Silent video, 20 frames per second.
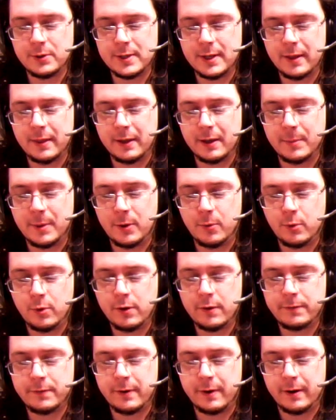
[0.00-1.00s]
knows anything about
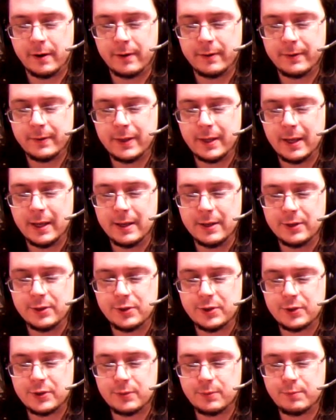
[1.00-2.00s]
warfare,
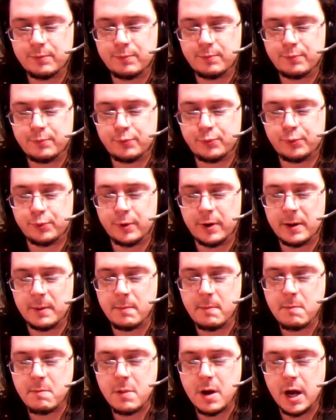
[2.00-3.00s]
is pretty
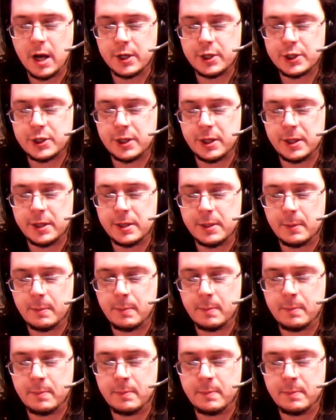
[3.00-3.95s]
much the